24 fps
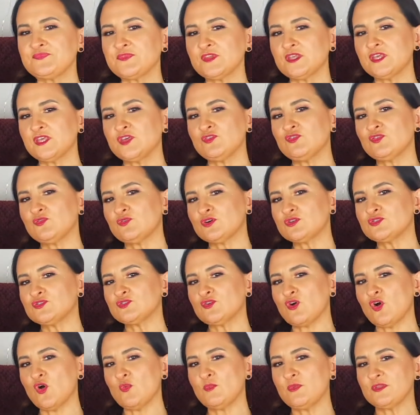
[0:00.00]
if you want to
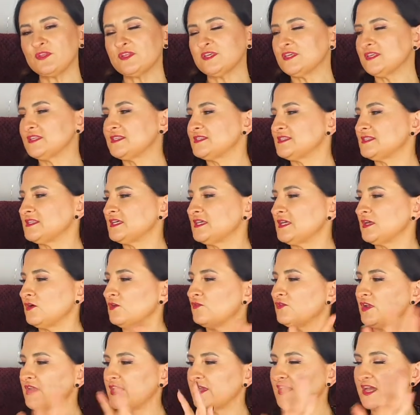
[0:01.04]
open it over
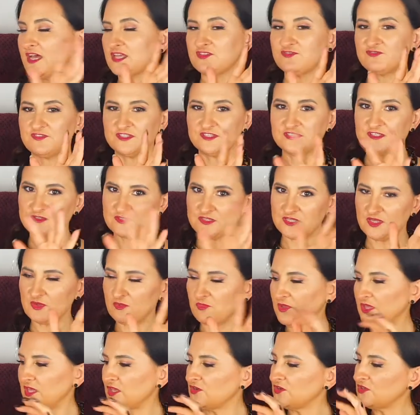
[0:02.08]
like Advent
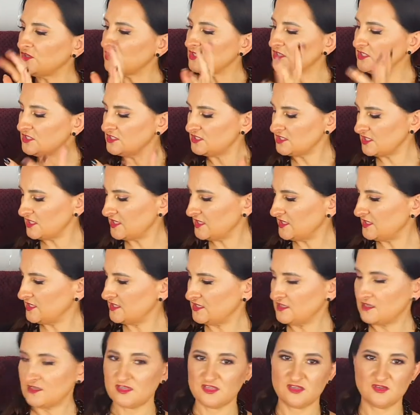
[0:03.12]
period,
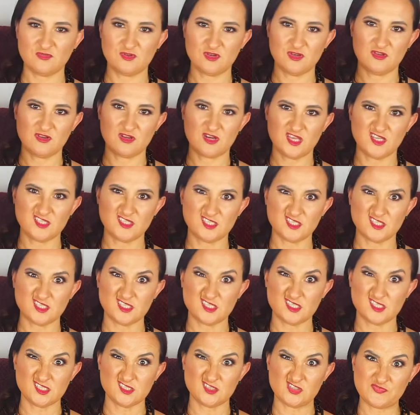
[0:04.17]
it will look like
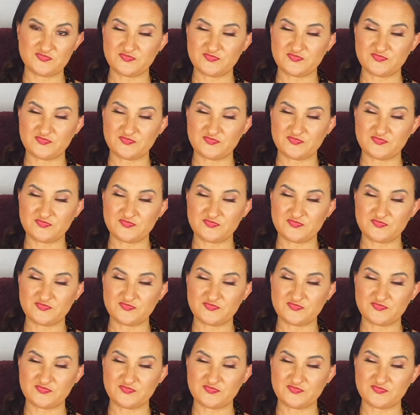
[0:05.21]
this.